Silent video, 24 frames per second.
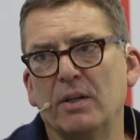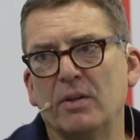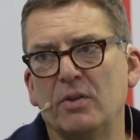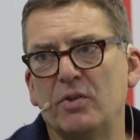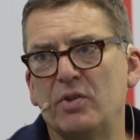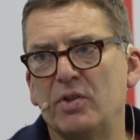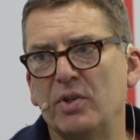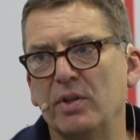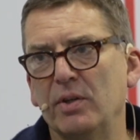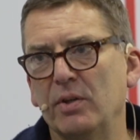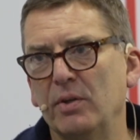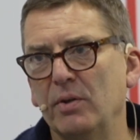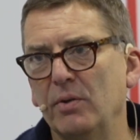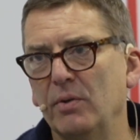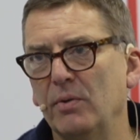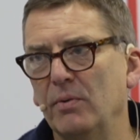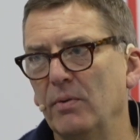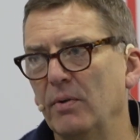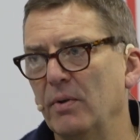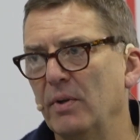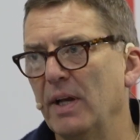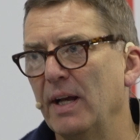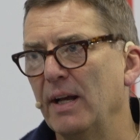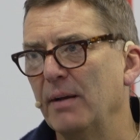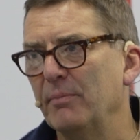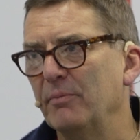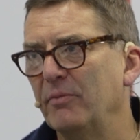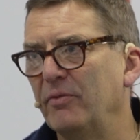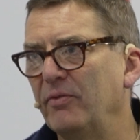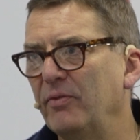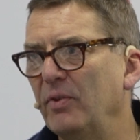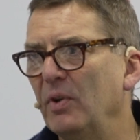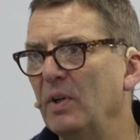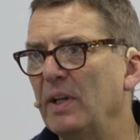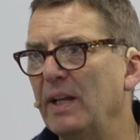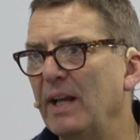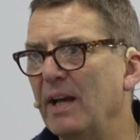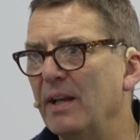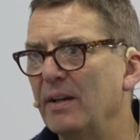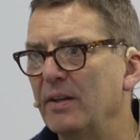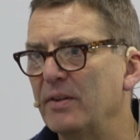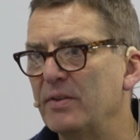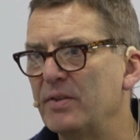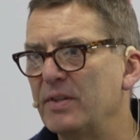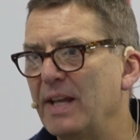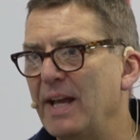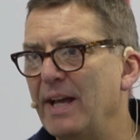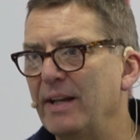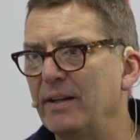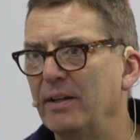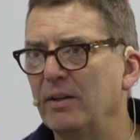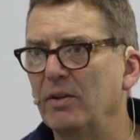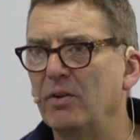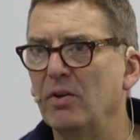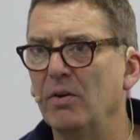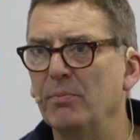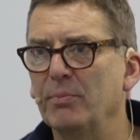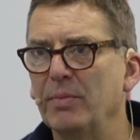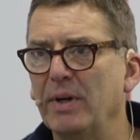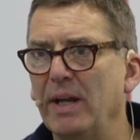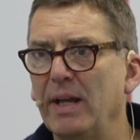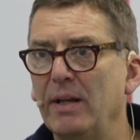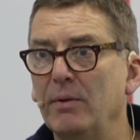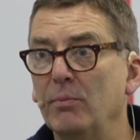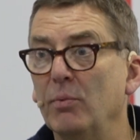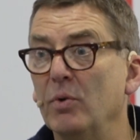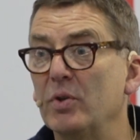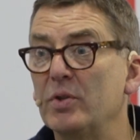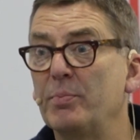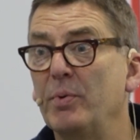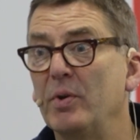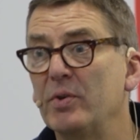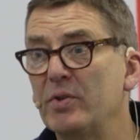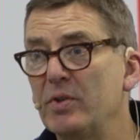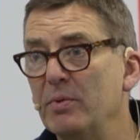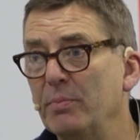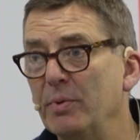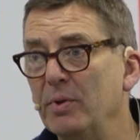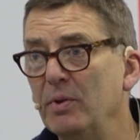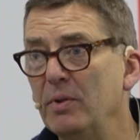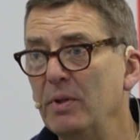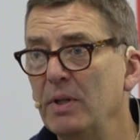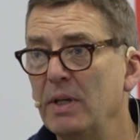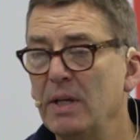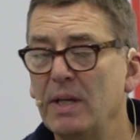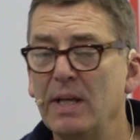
to fully understand and comprehend what's possible,